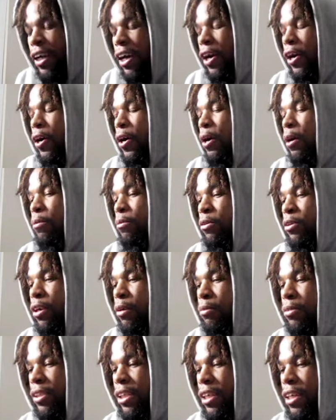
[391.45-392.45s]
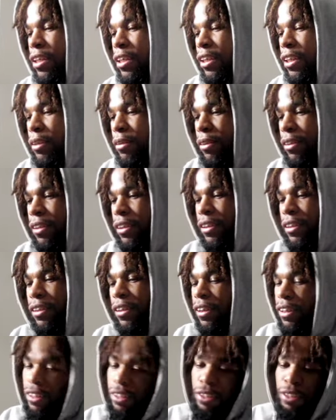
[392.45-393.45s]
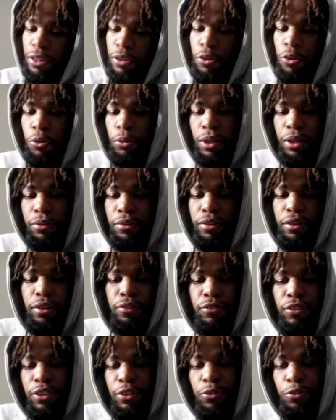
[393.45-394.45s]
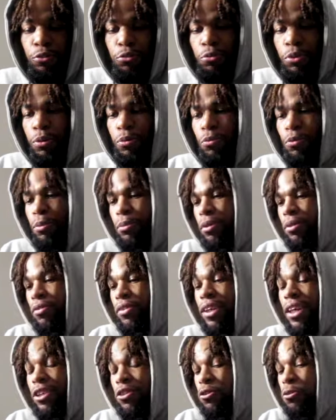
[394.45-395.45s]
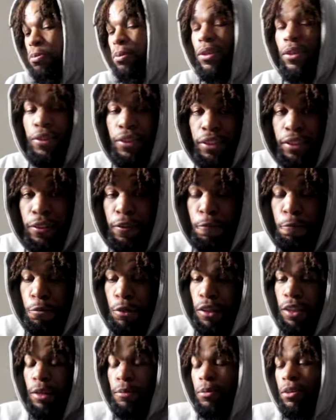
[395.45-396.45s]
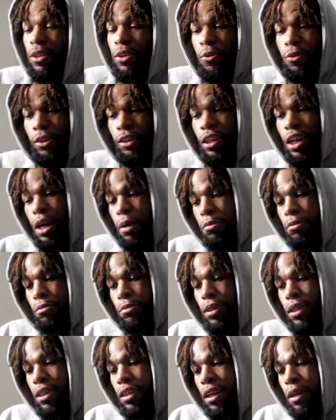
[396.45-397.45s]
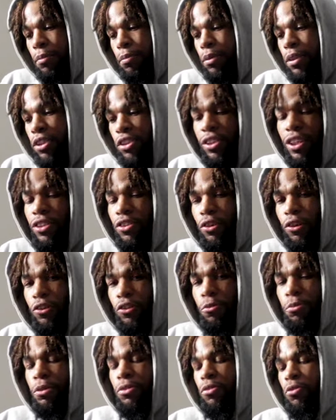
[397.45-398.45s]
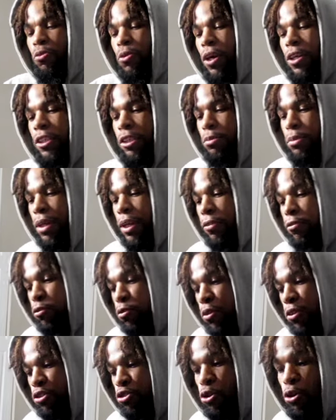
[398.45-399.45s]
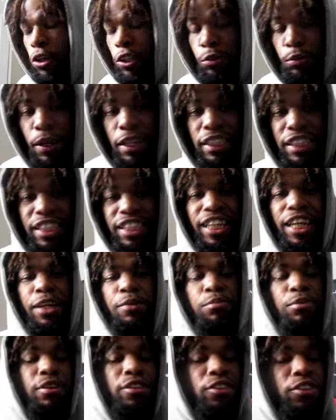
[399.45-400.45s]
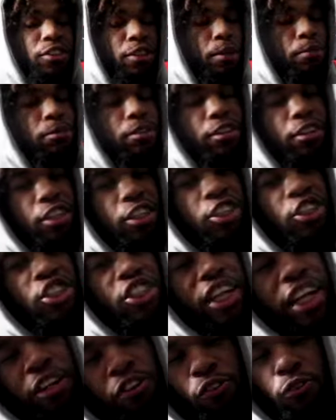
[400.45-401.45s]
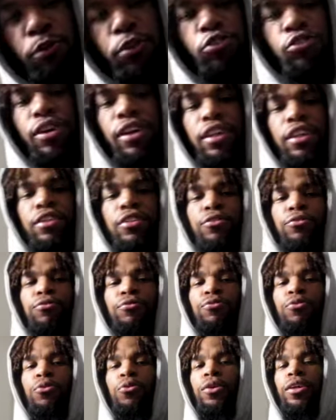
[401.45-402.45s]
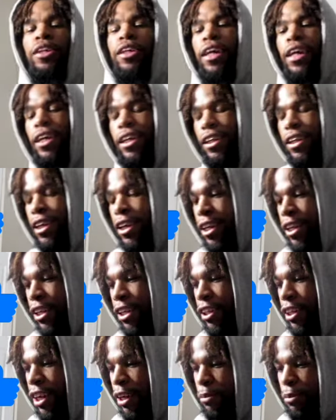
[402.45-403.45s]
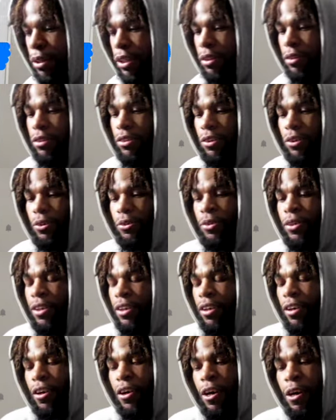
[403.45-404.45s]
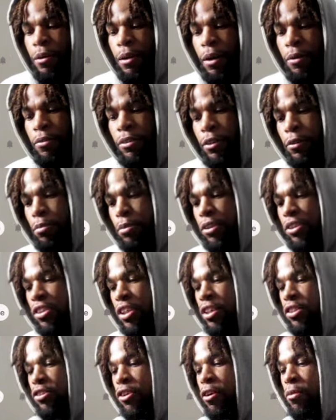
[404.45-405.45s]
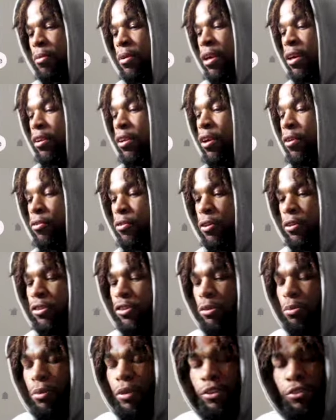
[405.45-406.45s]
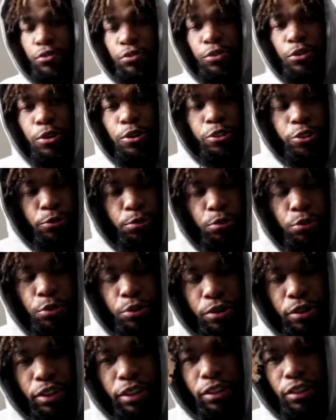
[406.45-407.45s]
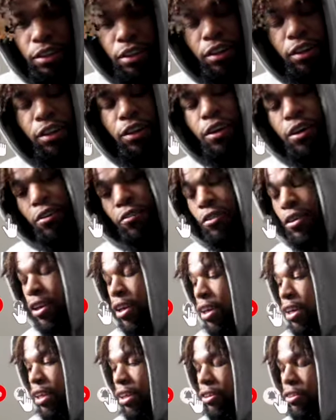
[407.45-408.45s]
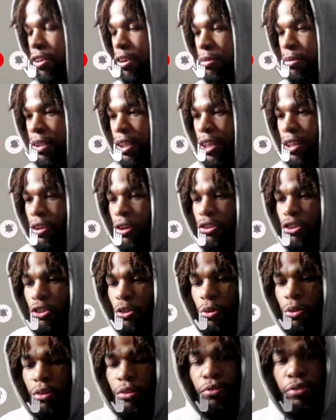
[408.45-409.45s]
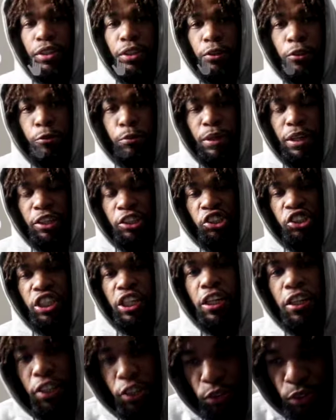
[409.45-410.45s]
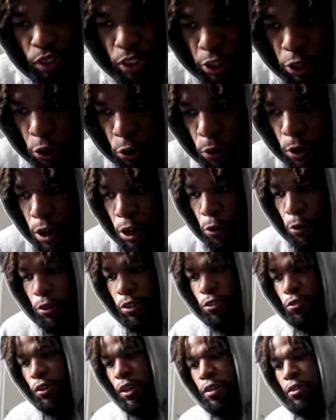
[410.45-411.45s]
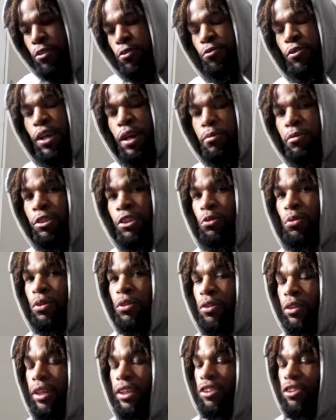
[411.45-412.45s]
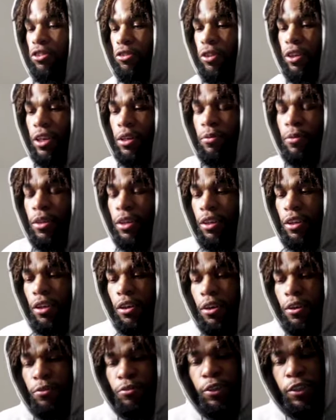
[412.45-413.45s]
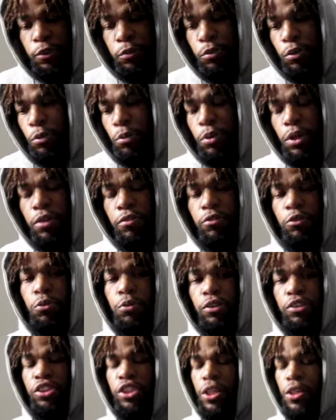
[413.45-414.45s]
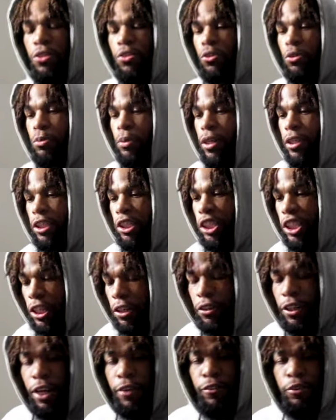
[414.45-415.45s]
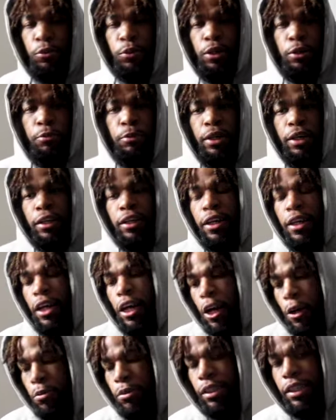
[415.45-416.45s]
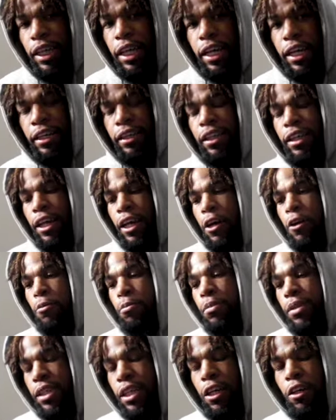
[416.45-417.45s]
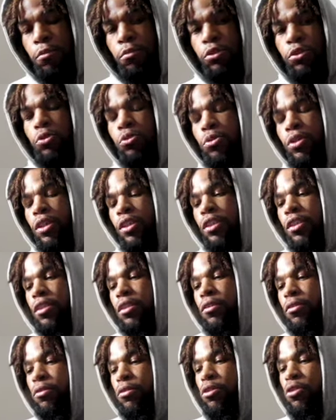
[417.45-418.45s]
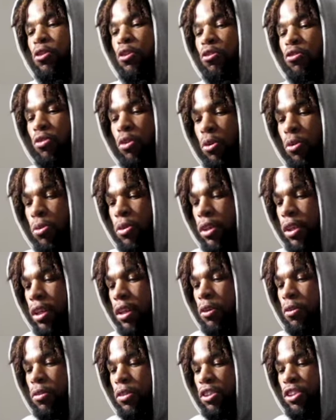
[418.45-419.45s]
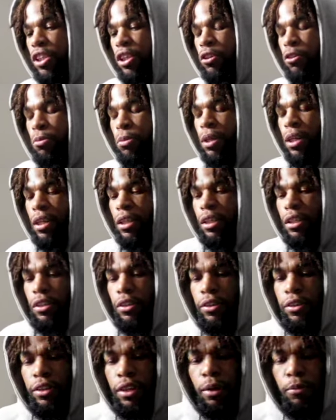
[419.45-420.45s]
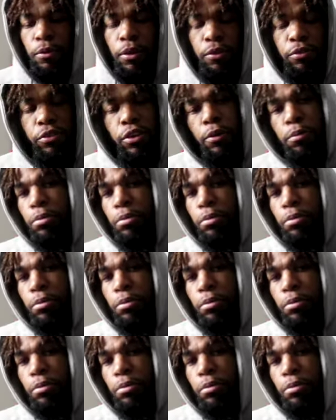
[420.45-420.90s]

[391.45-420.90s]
You know what I'm saying? Like, and, you know, whatever videos you want me to react to, period, let me know in the comments, man. I appreciate y'all so much for watching, man. If you enjoy, smash the like button, sub to the channel. We're trying to get to 4K, you know what I mean? So, I really appreciate y'all, man. I love y'all so much for all the support, and I love, you know what I'm saying, our show on the videos, man. Share this video with your family, Twitter, Instagram, Facebook, wherever you want to share it to, man. Share it everywhere, man. Help the game. Help me help you to, you know, grow on this channel, man. And I love y'all. I